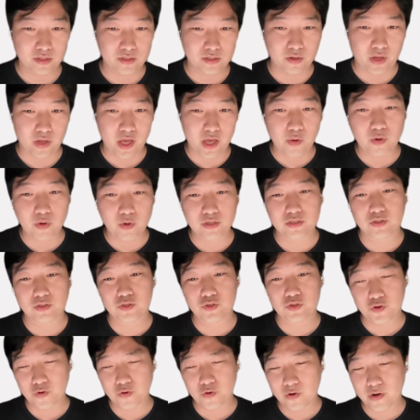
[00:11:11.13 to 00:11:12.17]
So he was
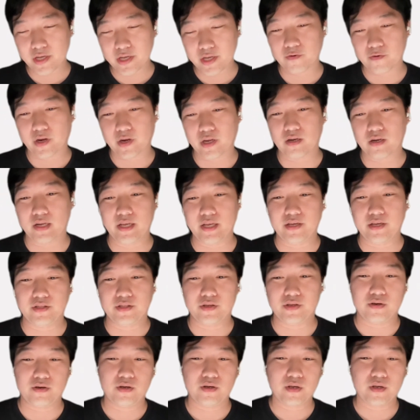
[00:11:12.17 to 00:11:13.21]
truly great
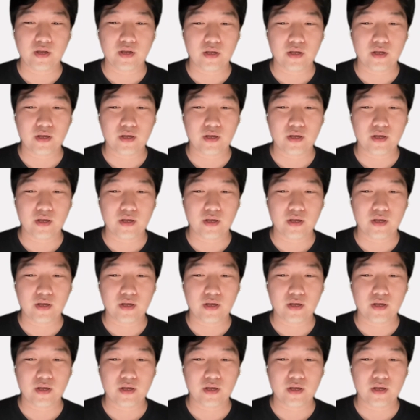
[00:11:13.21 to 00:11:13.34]
leader